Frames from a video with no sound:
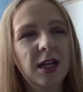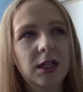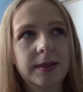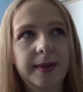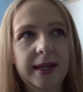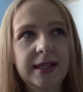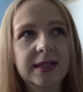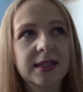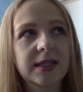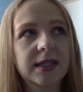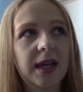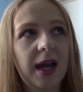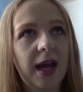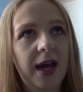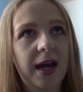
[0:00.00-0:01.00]
Depends
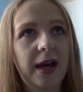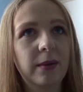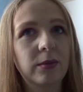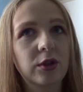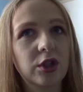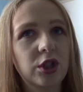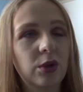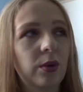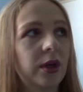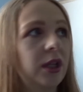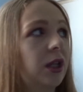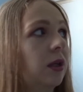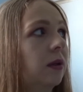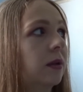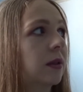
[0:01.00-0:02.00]
how much you want to
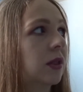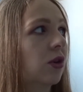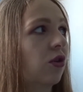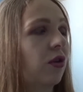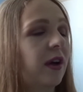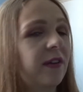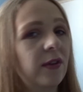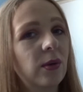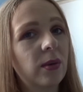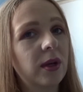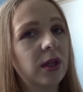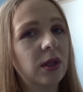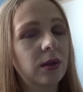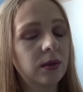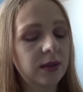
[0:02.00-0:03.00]
use, or if you
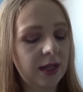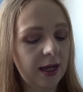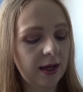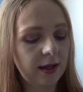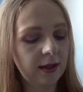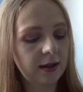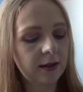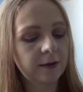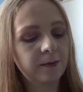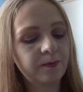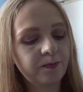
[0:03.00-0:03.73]
want to use like